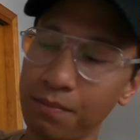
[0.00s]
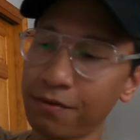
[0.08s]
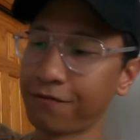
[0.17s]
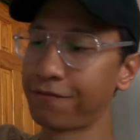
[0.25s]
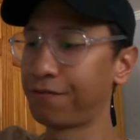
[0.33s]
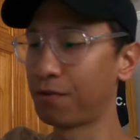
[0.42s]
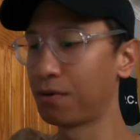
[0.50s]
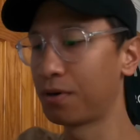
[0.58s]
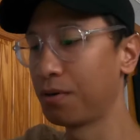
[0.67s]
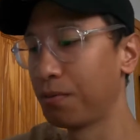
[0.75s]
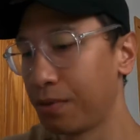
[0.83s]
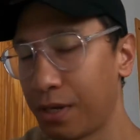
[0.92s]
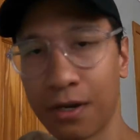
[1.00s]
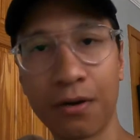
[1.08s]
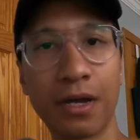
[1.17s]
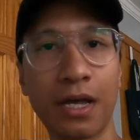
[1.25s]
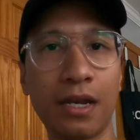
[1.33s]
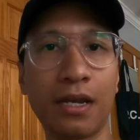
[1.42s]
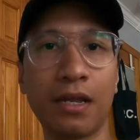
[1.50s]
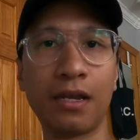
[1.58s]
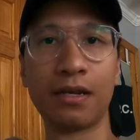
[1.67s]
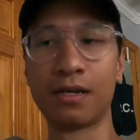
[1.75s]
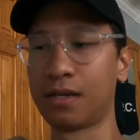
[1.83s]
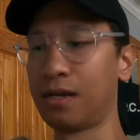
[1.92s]
before we go ahead
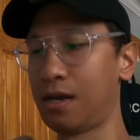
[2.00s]
and